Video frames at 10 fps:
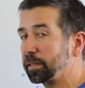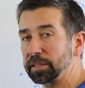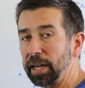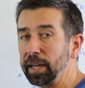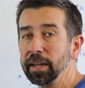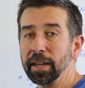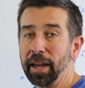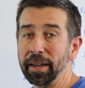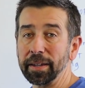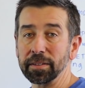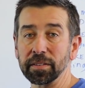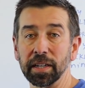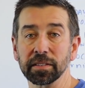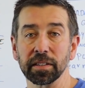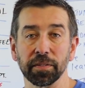to say, hey, he's a
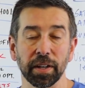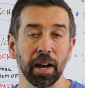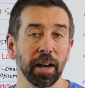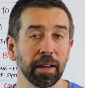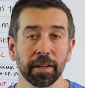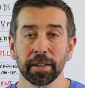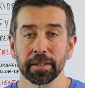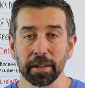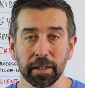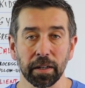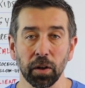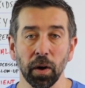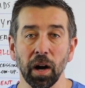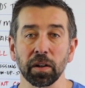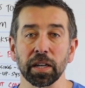nice enough guy.
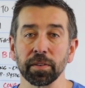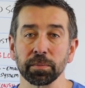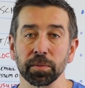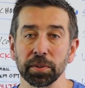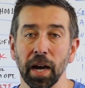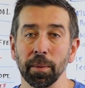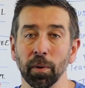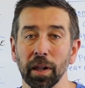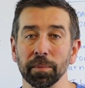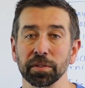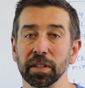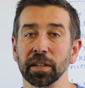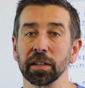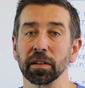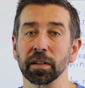I'll give him some time while I'm
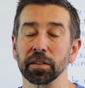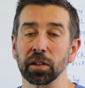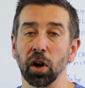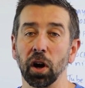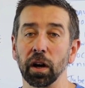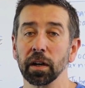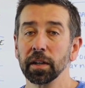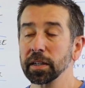sitting here in the car